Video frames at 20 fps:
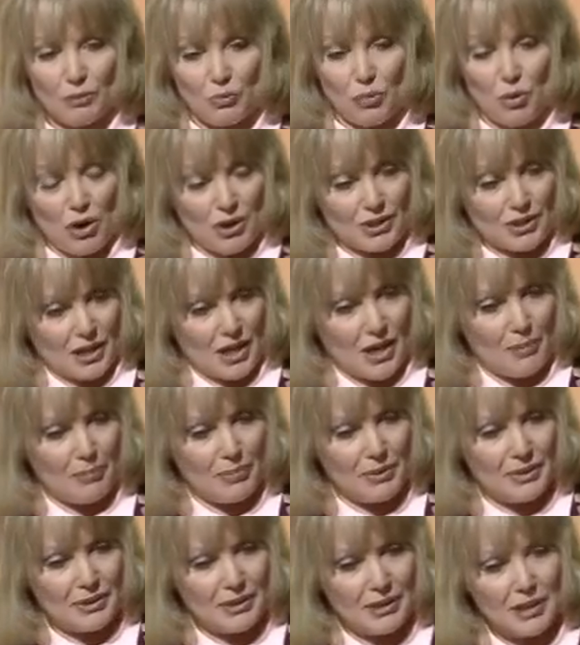was a
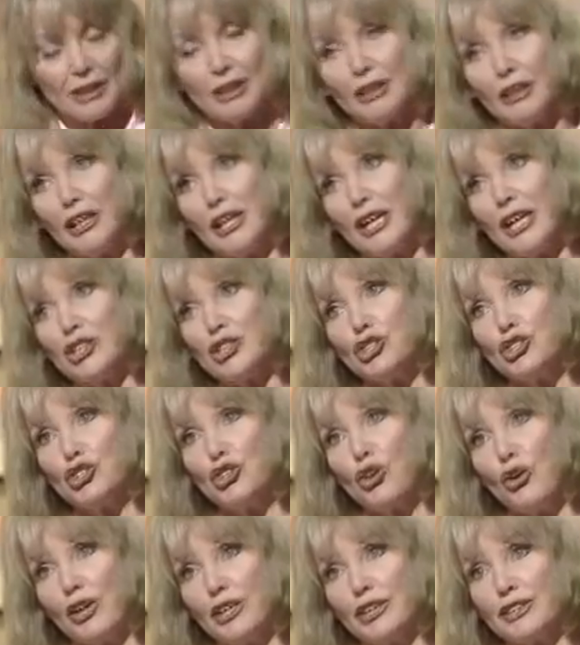particular
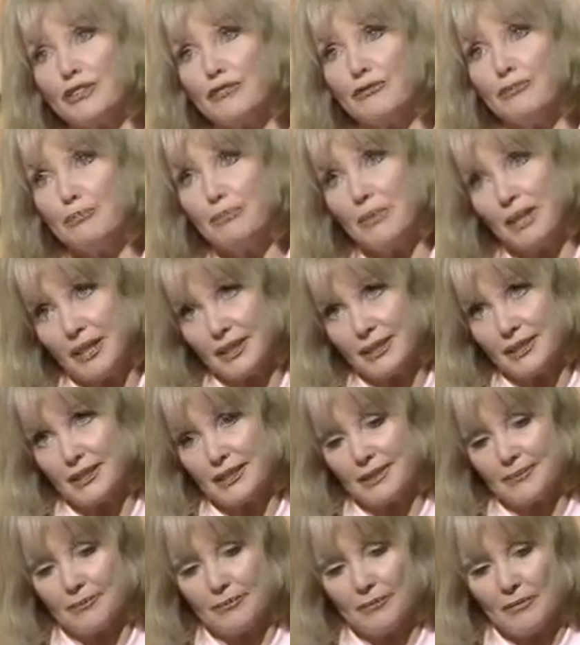joint of meat,
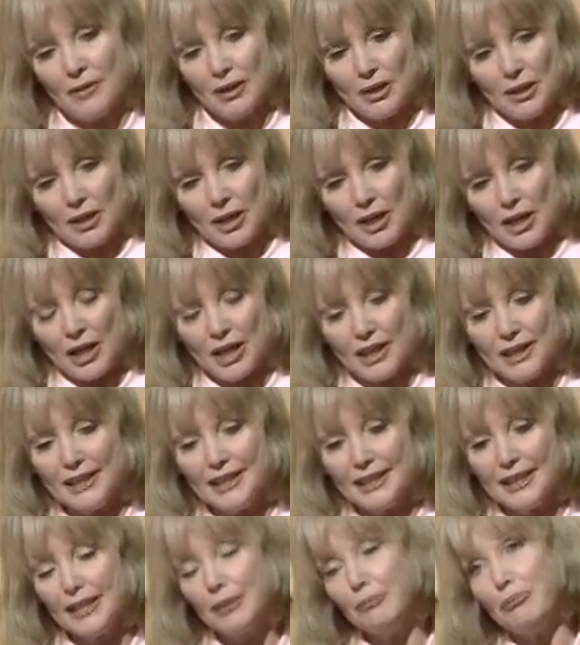a
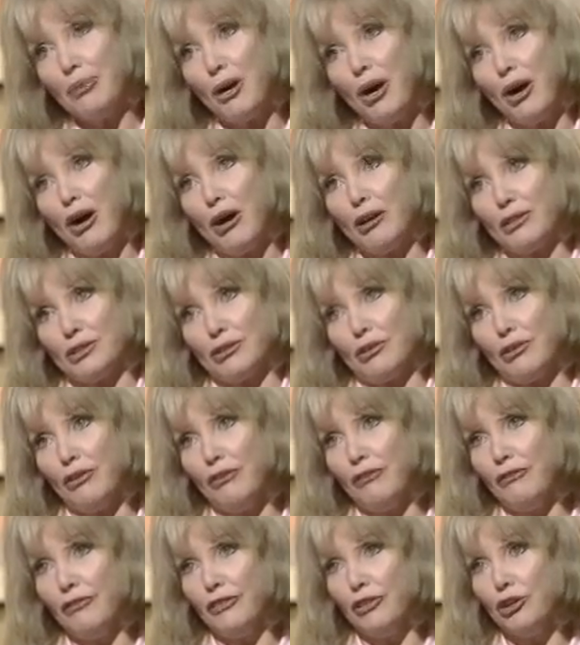lean part
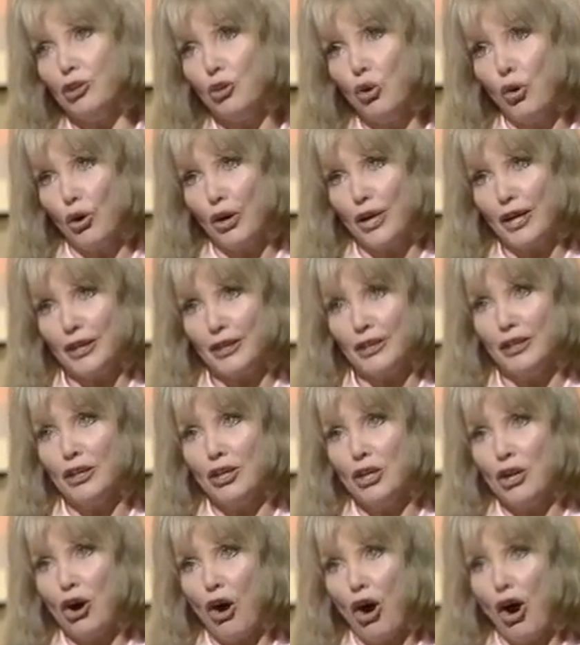of the loin
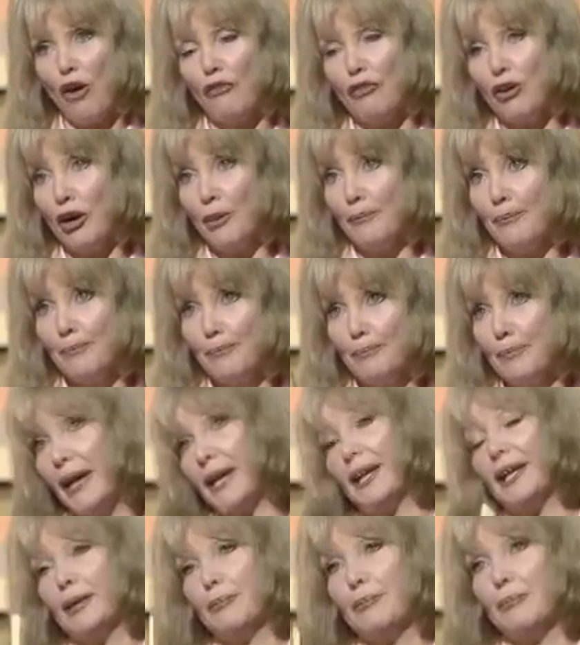of a
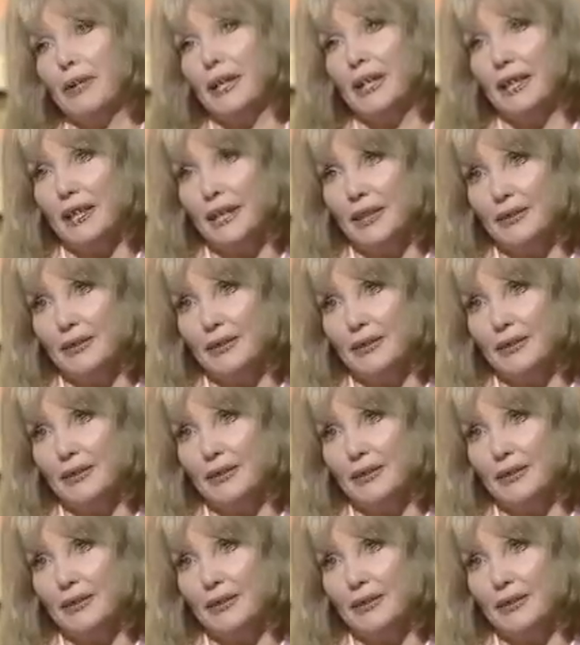bacon pig,